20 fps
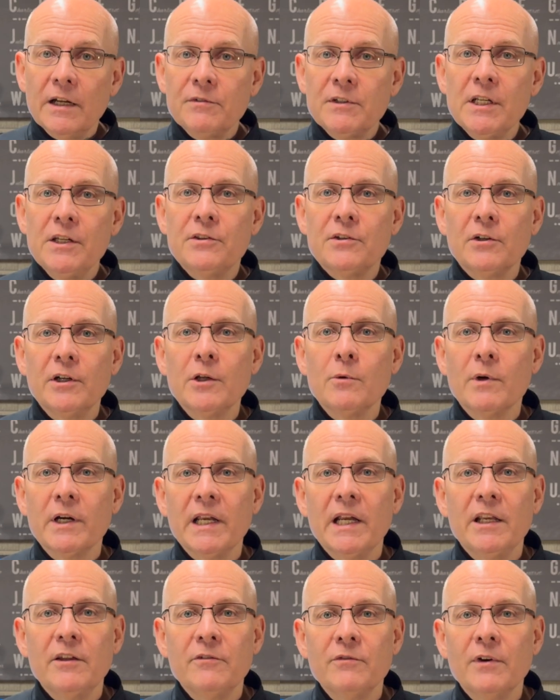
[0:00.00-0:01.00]

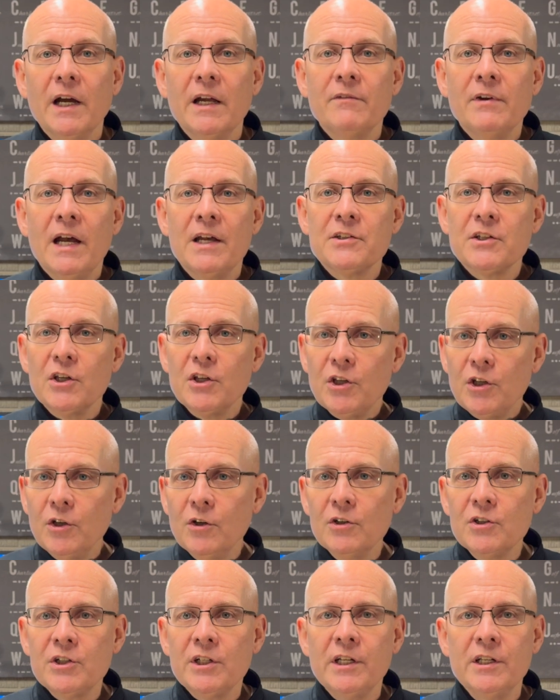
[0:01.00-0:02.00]
FT3185 has a
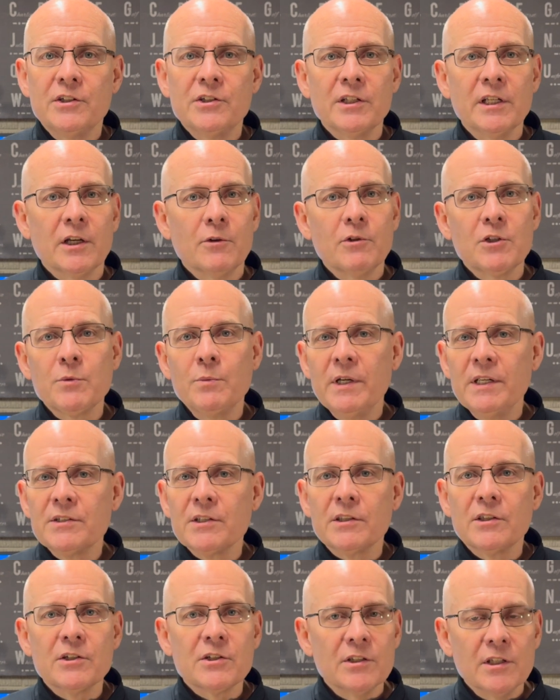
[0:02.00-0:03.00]
huge heatsink, which means
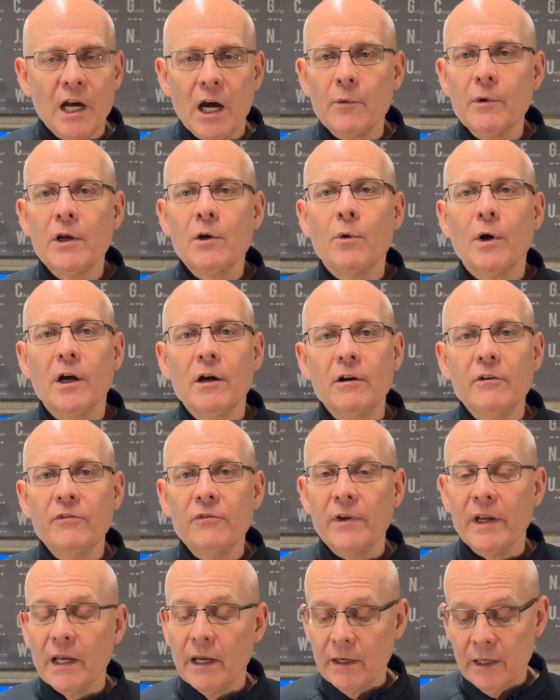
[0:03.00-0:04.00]
it does not require a
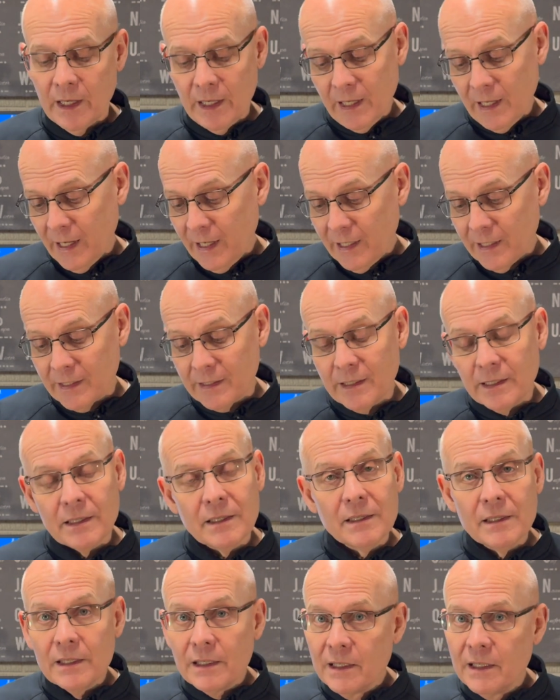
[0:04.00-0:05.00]
fan, and
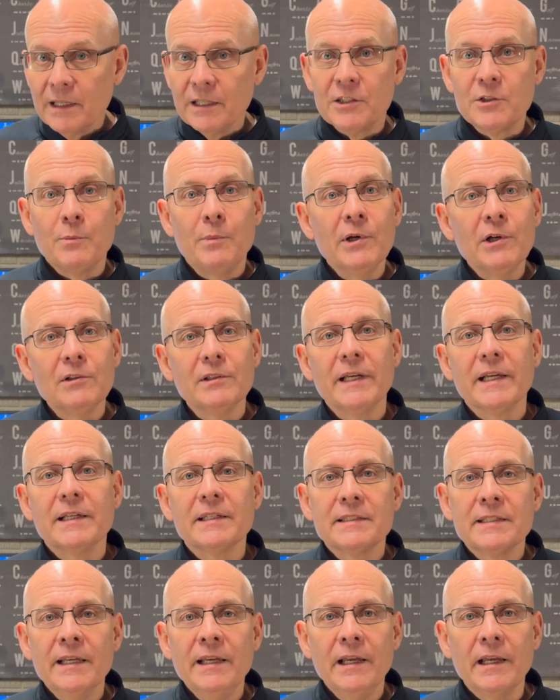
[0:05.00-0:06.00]
it's built like a
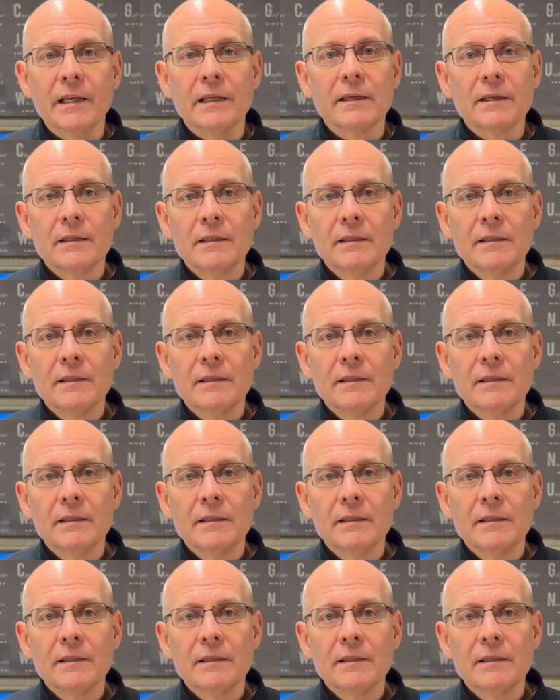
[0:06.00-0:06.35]
tank.